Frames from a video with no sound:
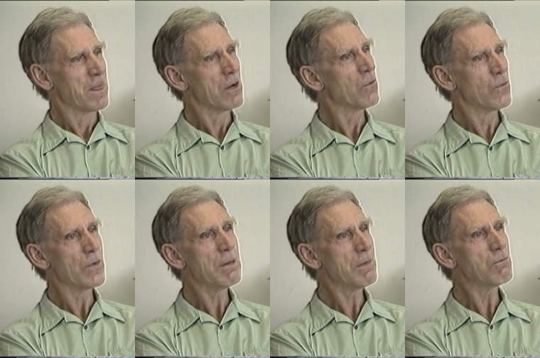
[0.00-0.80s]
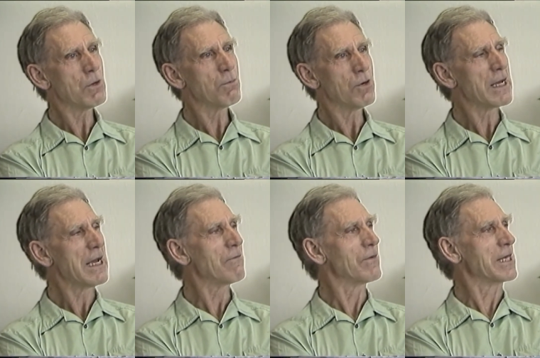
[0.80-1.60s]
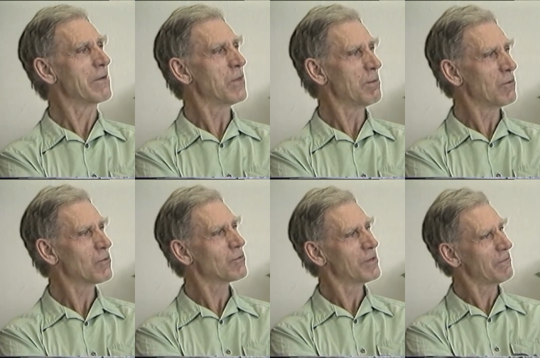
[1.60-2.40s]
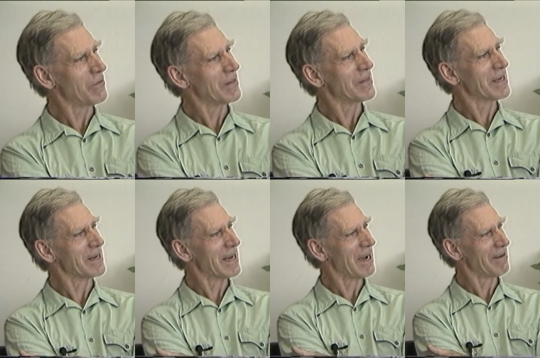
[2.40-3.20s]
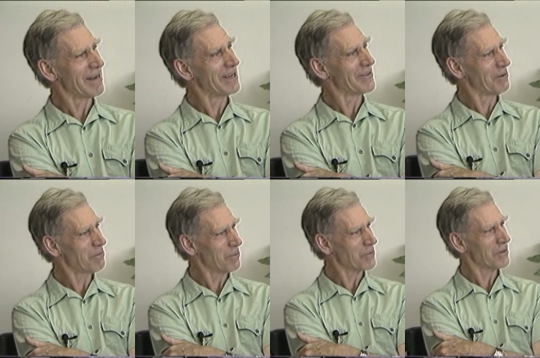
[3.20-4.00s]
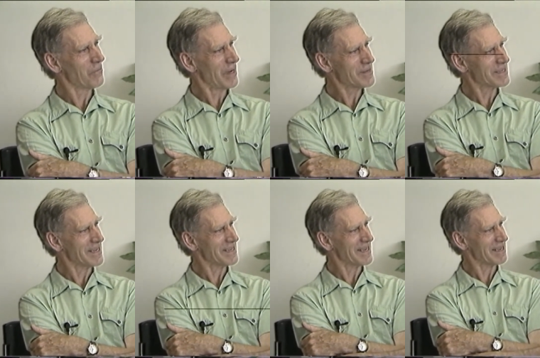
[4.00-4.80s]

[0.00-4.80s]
Yes. Freeman would put everything, even the most trivial thing, down. Yes. And his notebooks are fascinating.